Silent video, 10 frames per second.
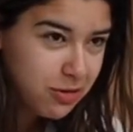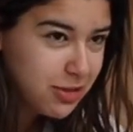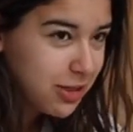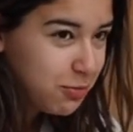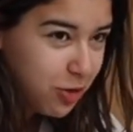I was
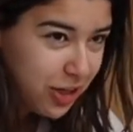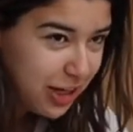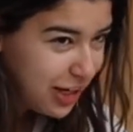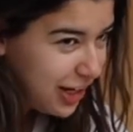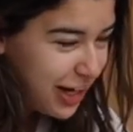like, good
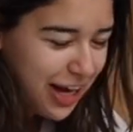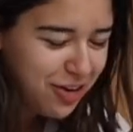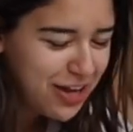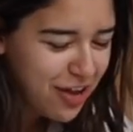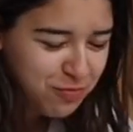morning. And I
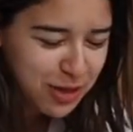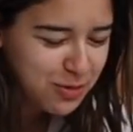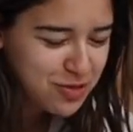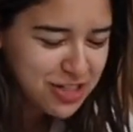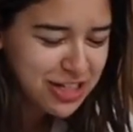already have
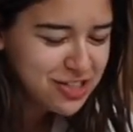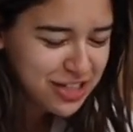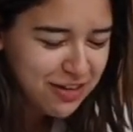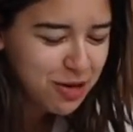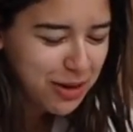PwC
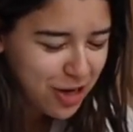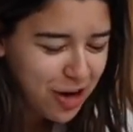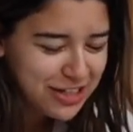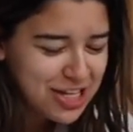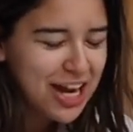saved on my
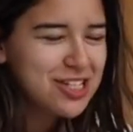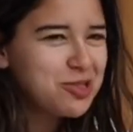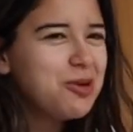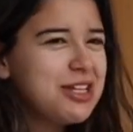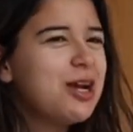contacts,
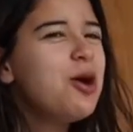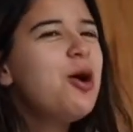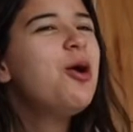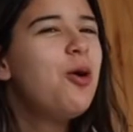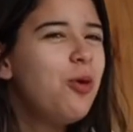so I was like,
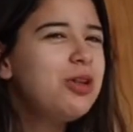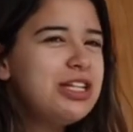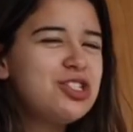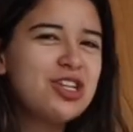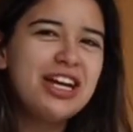
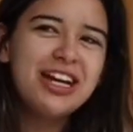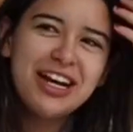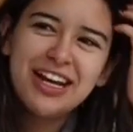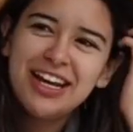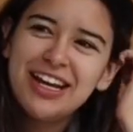holy shit.
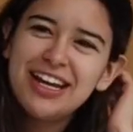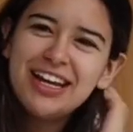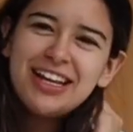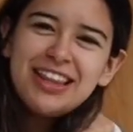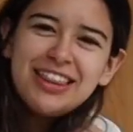
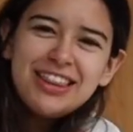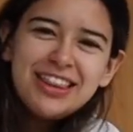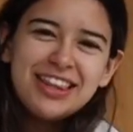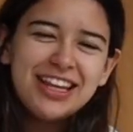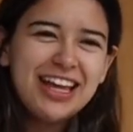
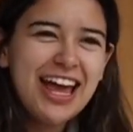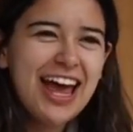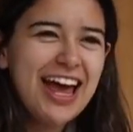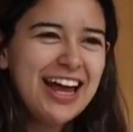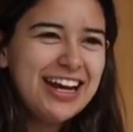
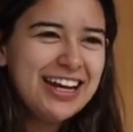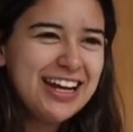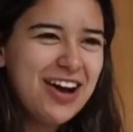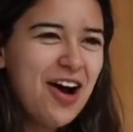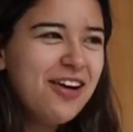And
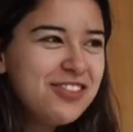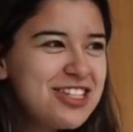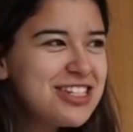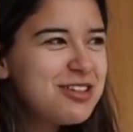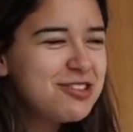
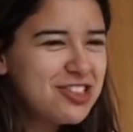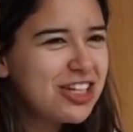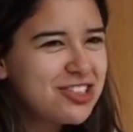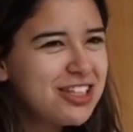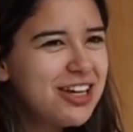obviously
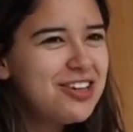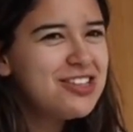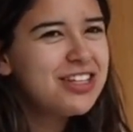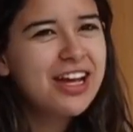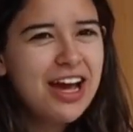rejection
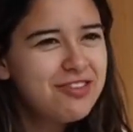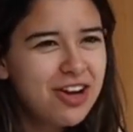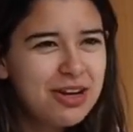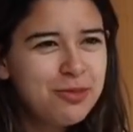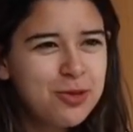letters, like I've
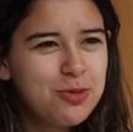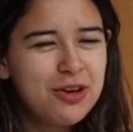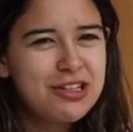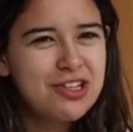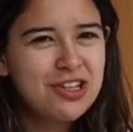gotten multiple
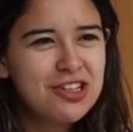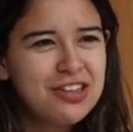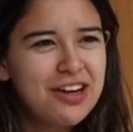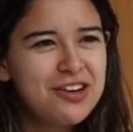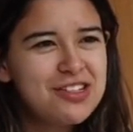rejection
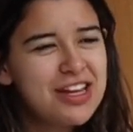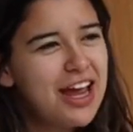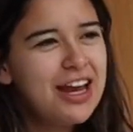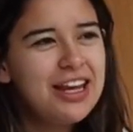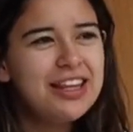letters
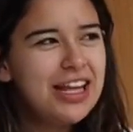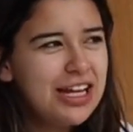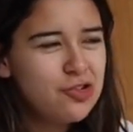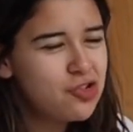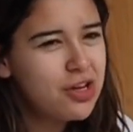and they
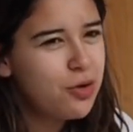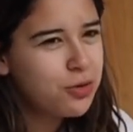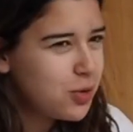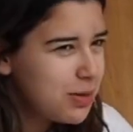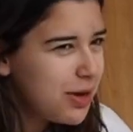usually go
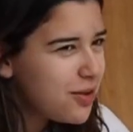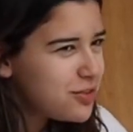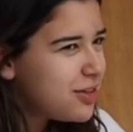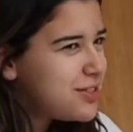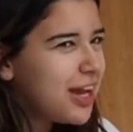through email.
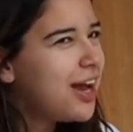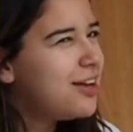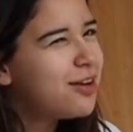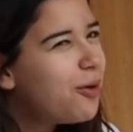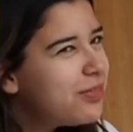So I was like, I
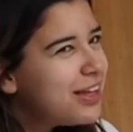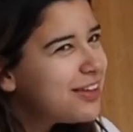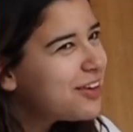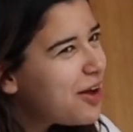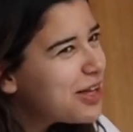don't think
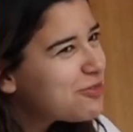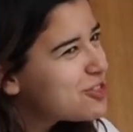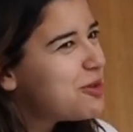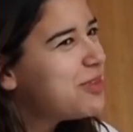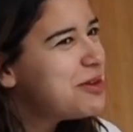they're calling for
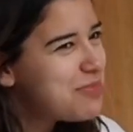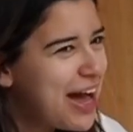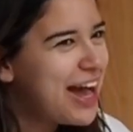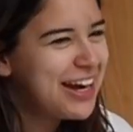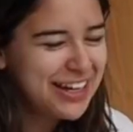something
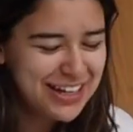bad.